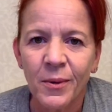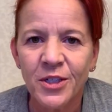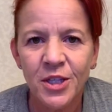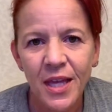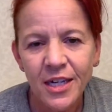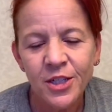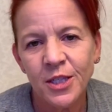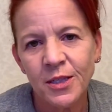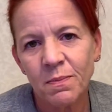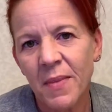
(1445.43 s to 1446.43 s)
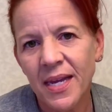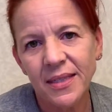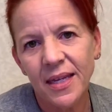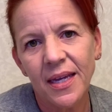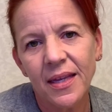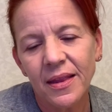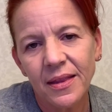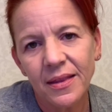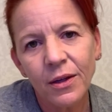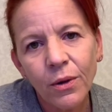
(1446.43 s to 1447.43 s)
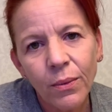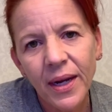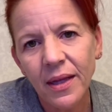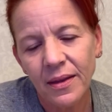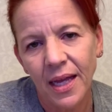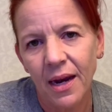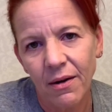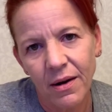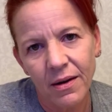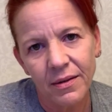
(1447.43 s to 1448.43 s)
which then just makes it look wrinklier,